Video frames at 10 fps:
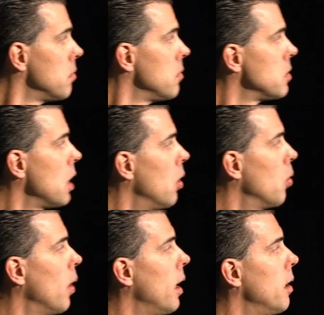
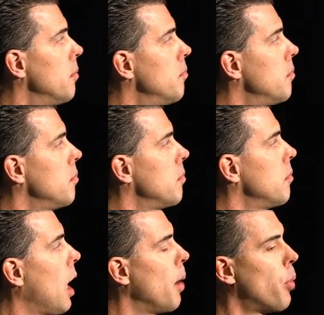So
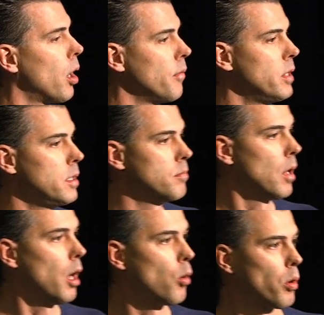I'm part of
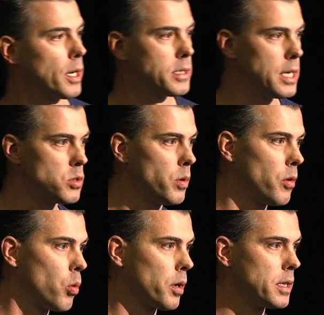an organization within
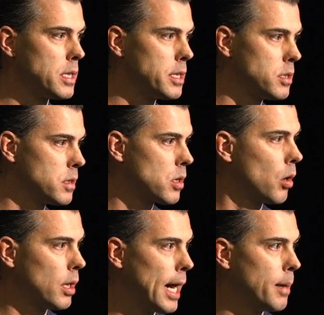an organization that's
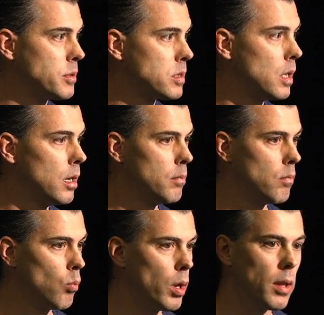called Labs.
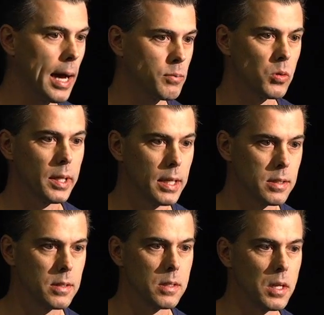What Labs really is, it's the